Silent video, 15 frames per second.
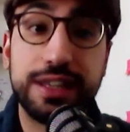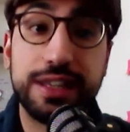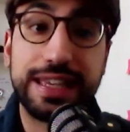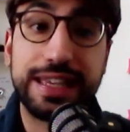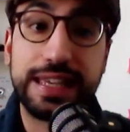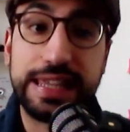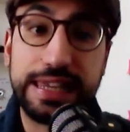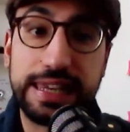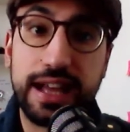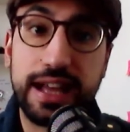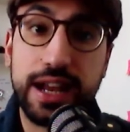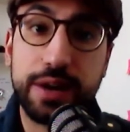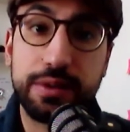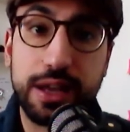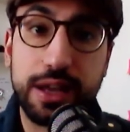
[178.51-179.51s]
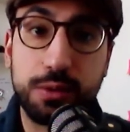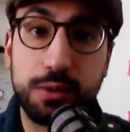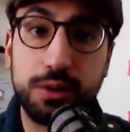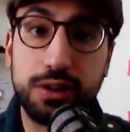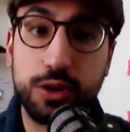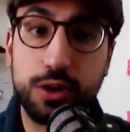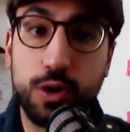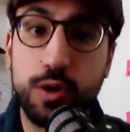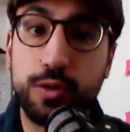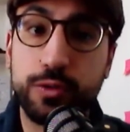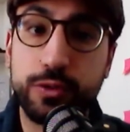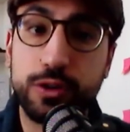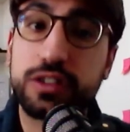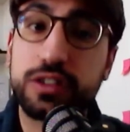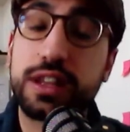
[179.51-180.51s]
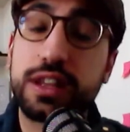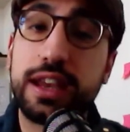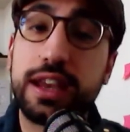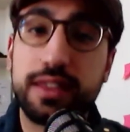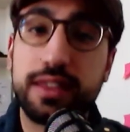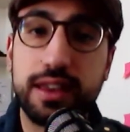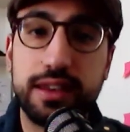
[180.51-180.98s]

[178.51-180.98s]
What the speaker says: Ilaria will go first and then